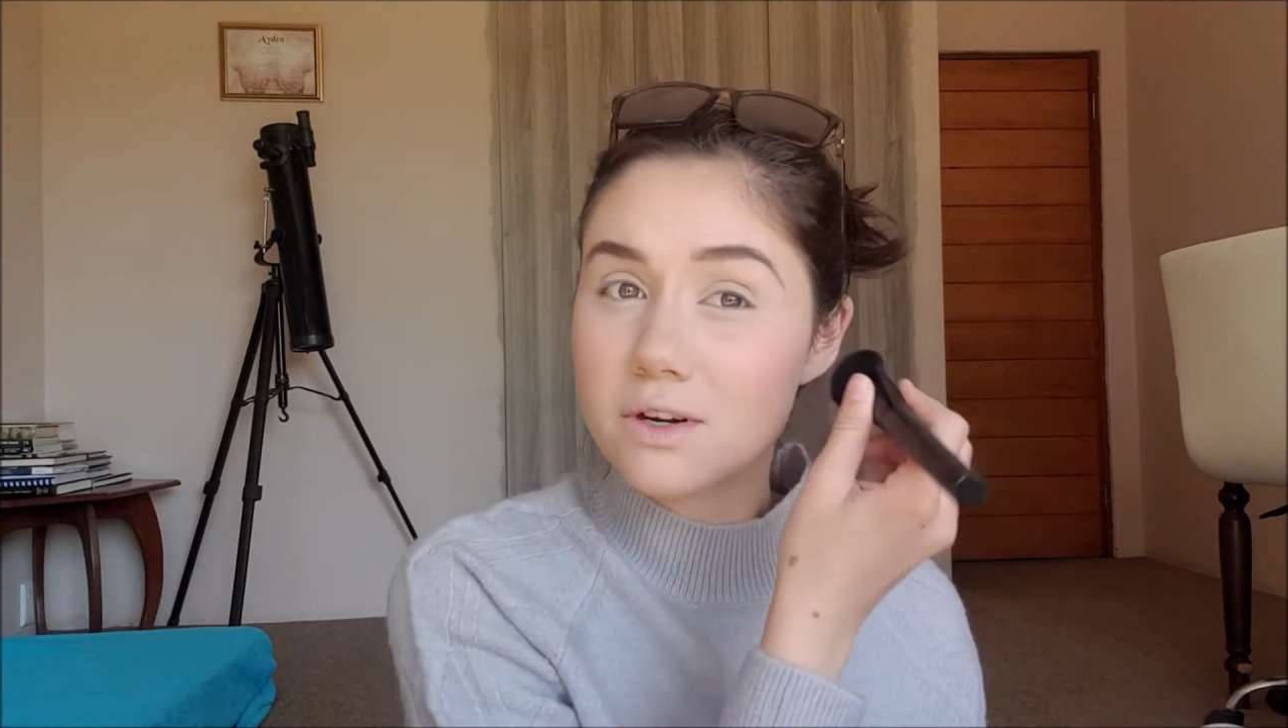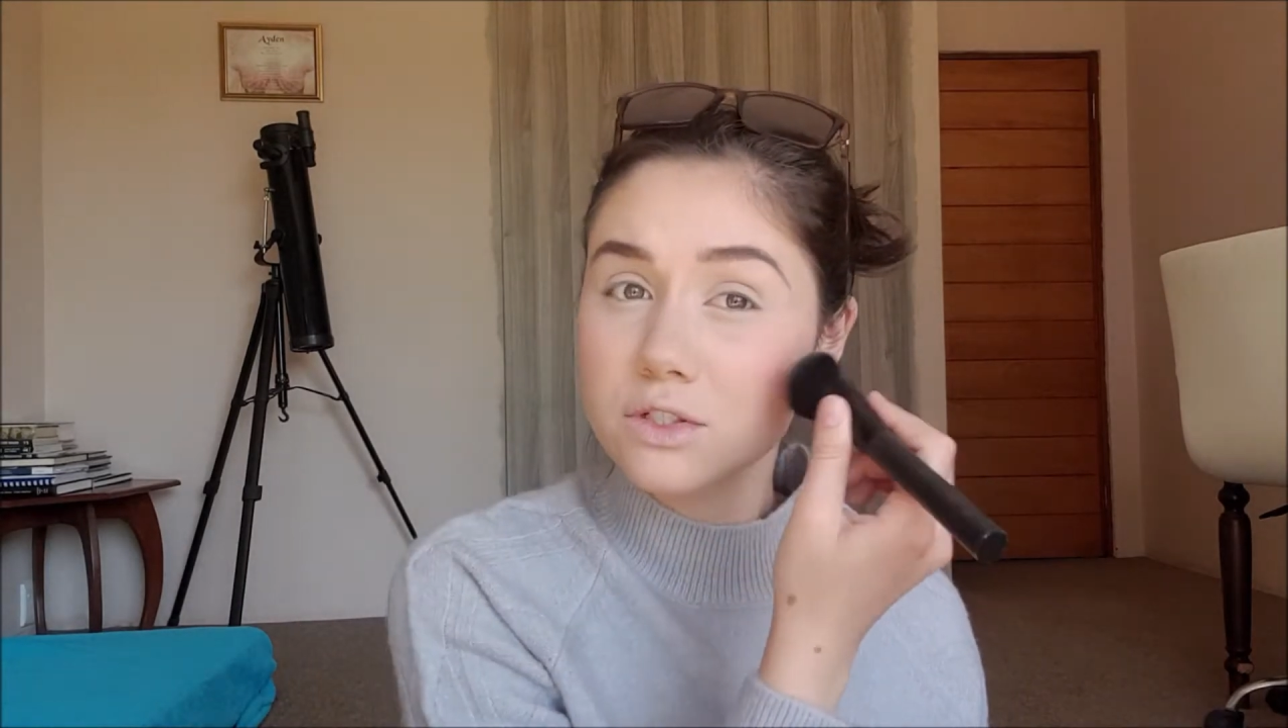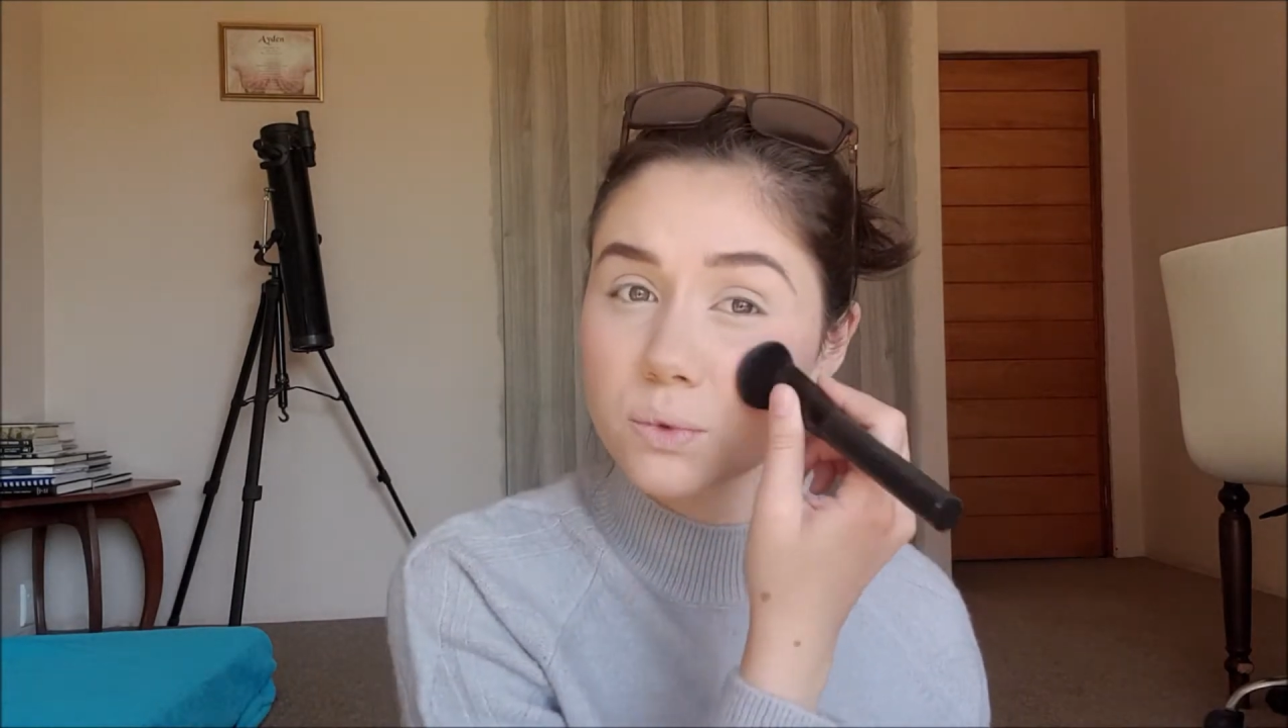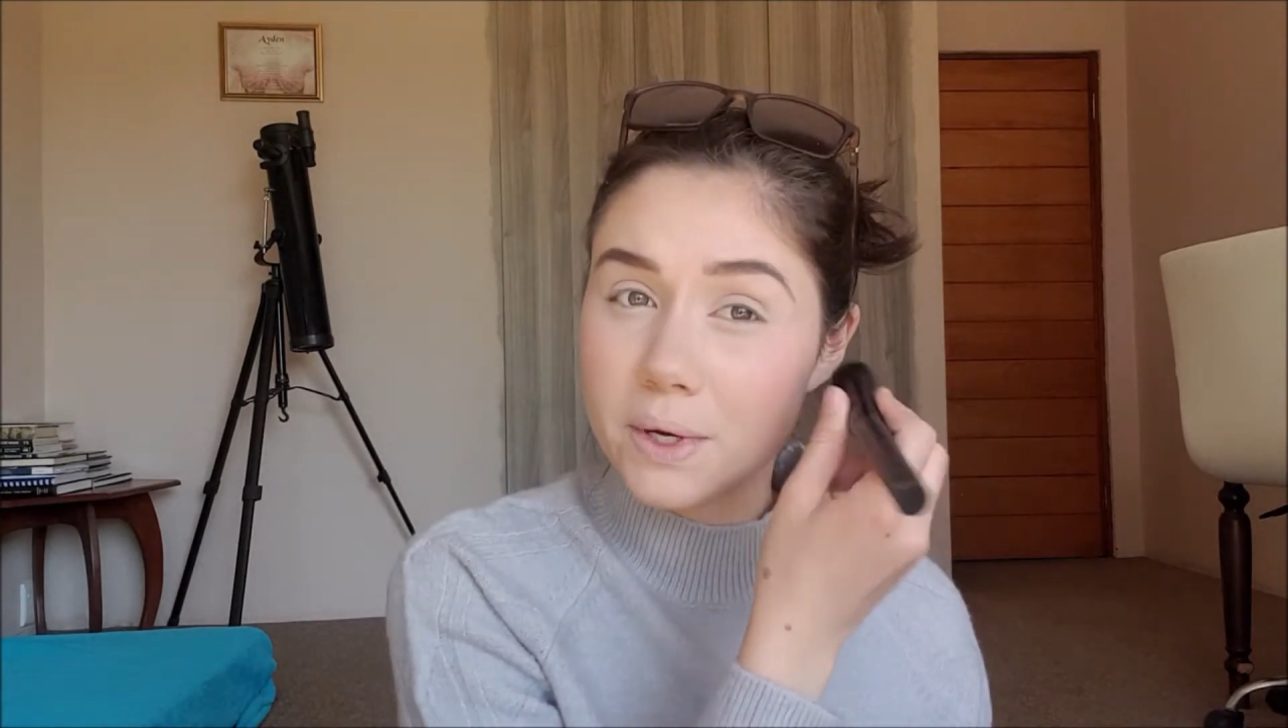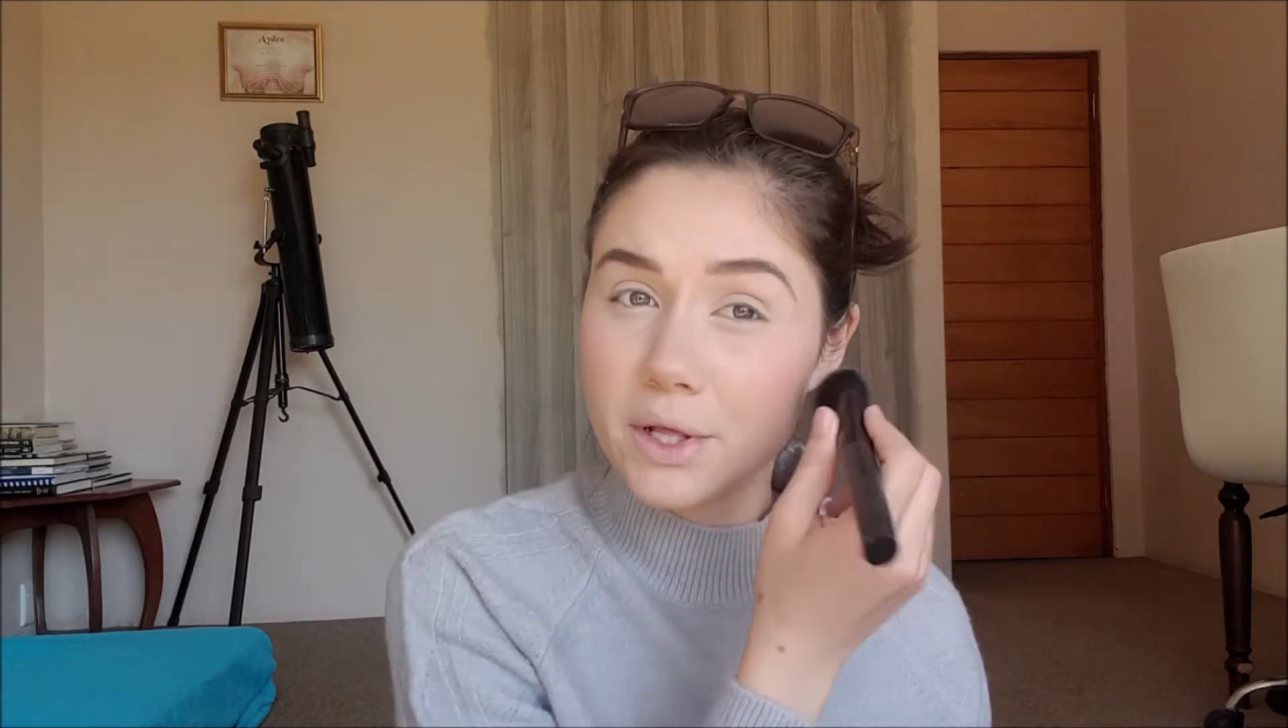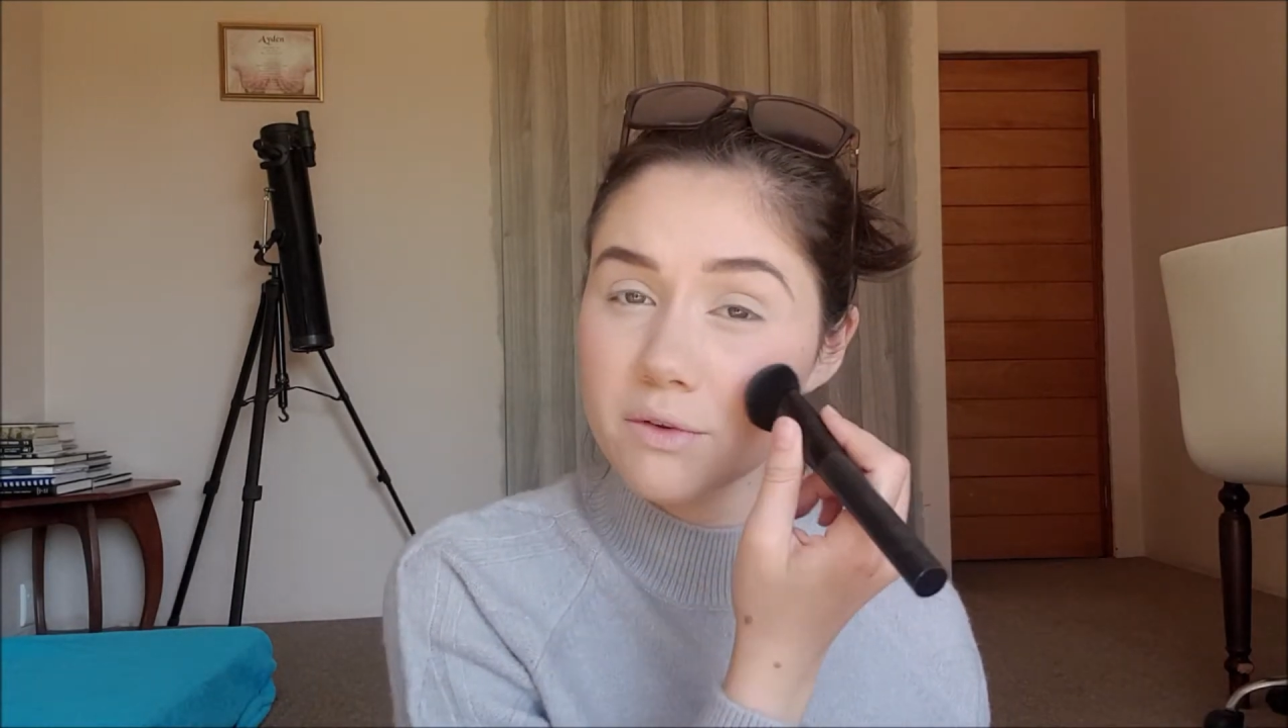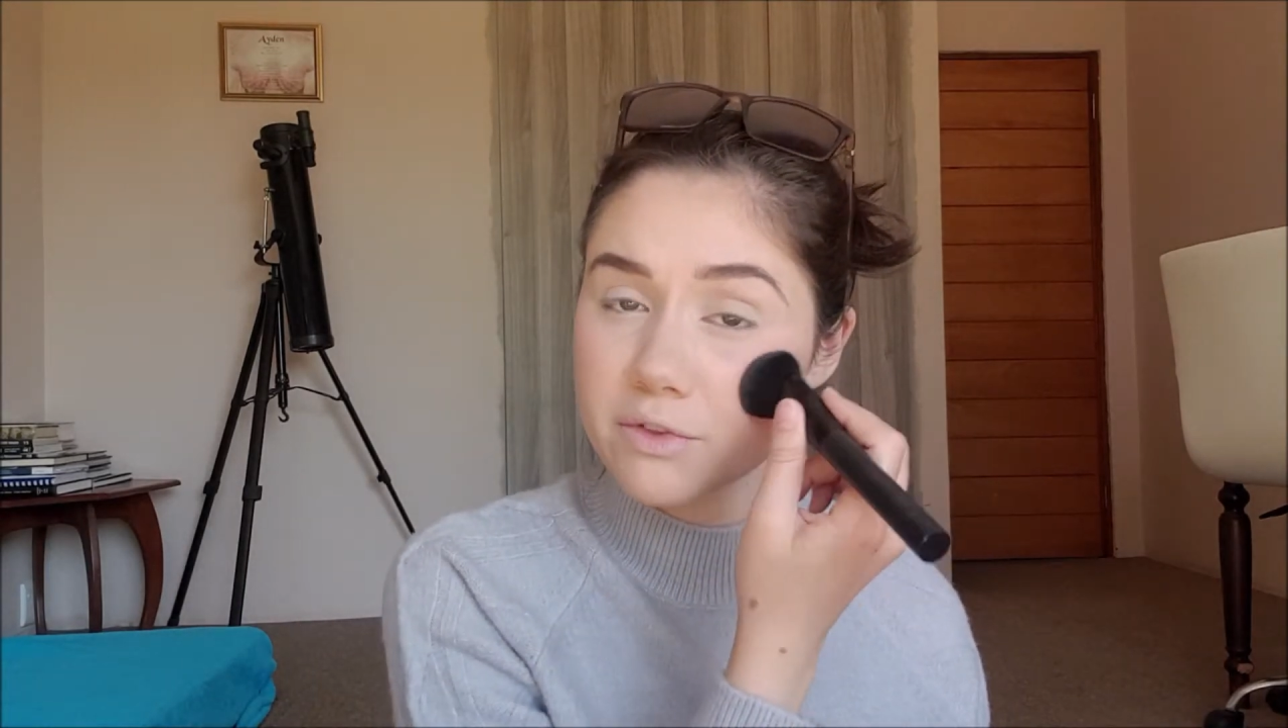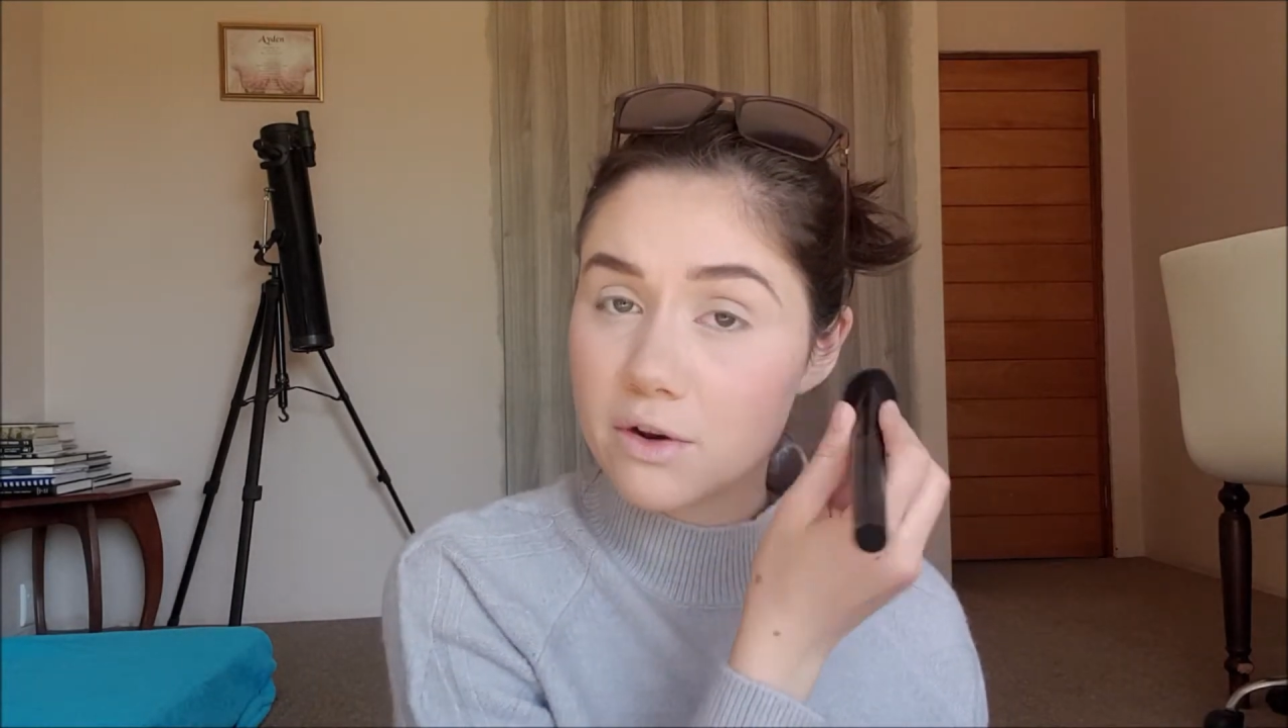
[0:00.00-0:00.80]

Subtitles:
at 12,